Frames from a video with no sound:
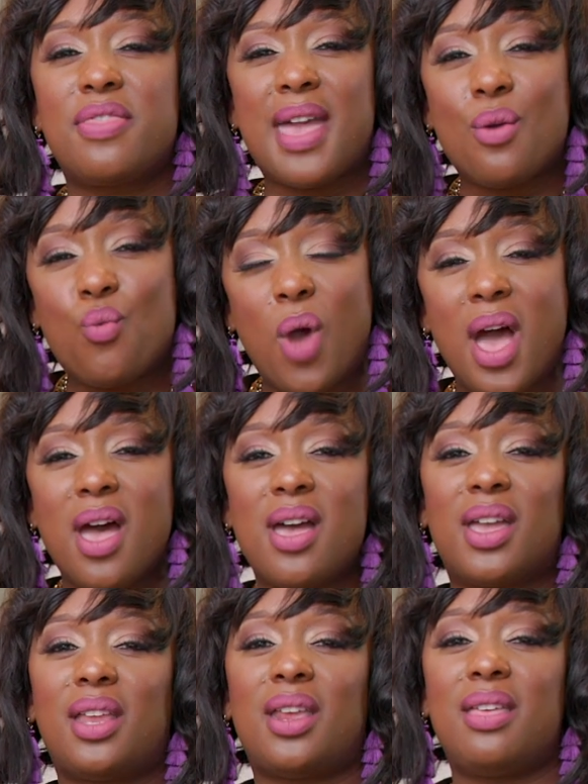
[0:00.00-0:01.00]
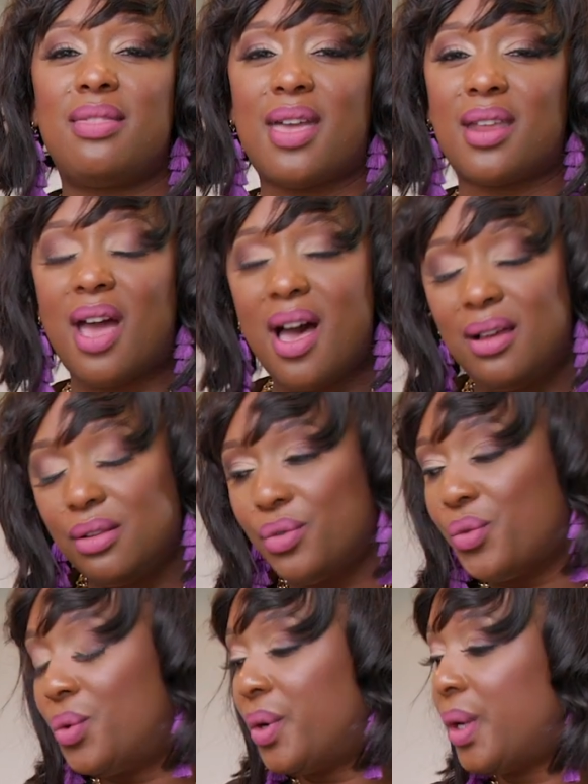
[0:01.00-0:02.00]
that wine and that
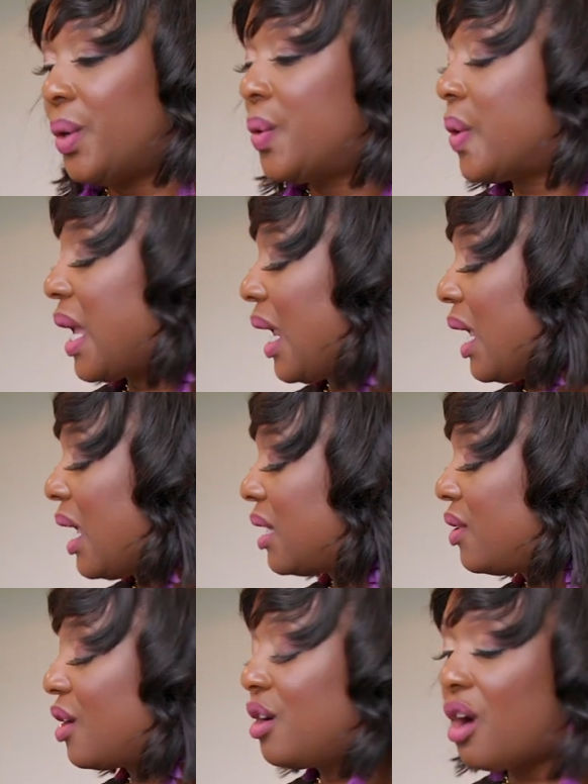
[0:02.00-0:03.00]
olive oil and the